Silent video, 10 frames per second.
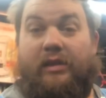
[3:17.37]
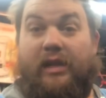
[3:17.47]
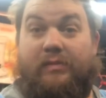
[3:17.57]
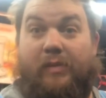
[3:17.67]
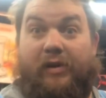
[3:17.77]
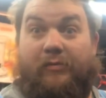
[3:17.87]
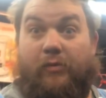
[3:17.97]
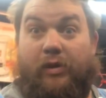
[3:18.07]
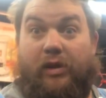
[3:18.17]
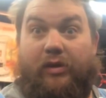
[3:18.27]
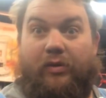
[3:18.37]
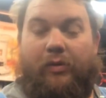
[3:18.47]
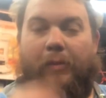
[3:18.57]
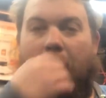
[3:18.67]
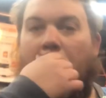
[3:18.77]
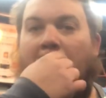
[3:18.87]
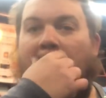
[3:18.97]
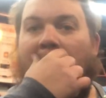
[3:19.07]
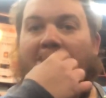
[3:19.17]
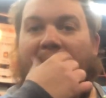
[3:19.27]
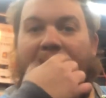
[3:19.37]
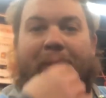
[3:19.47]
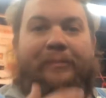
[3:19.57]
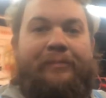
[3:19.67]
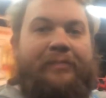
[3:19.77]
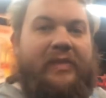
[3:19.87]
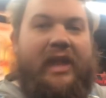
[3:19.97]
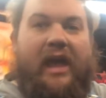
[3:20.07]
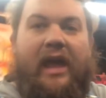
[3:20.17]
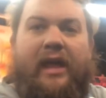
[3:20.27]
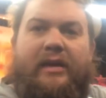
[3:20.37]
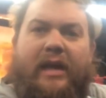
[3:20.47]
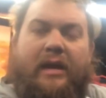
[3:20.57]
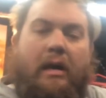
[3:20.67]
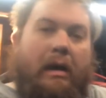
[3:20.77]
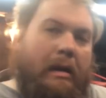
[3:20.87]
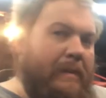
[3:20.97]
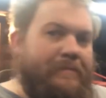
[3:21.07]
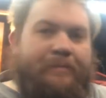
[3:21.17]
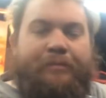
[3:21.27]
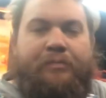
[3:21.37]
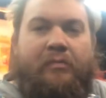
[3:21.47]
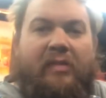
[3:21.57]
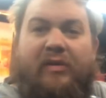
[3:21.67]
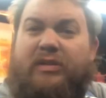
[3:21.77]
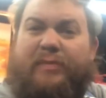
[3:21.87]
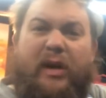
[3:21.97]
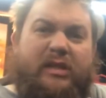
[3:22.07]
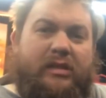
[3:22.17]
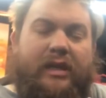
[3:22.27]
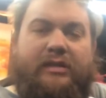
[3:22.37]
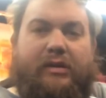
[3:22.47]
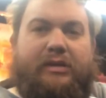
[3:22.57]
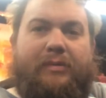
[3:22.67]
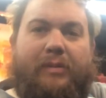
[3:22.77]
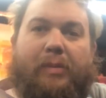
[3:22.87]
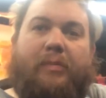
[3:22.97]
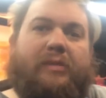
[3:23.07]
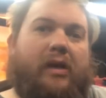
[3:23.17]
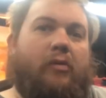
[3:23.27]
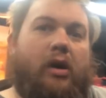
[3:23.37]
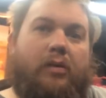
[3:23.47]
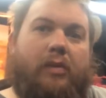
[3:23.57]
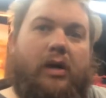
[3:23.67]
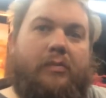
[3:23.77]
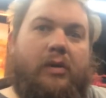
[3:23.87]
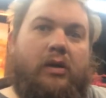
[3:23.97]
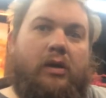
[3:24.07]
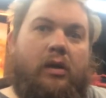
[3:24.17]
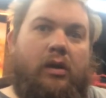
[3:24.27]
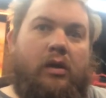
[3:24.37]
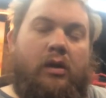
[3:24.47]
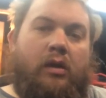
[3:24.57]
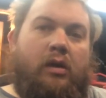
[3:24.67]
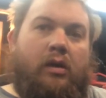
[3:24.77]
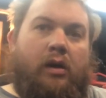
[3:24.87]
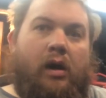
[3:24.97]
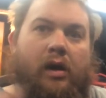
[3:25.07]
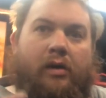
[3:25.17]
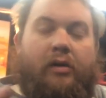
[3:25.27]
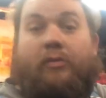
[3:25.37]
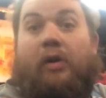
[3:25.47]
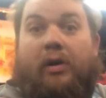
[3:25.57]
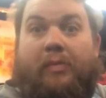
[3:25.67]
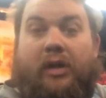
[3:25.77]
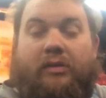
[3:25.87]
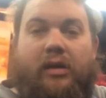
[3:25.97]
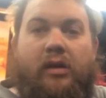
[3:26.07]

That's better for y'all at home. And it wasn't much. Like I said, I was able to bump that water pump, or the water pump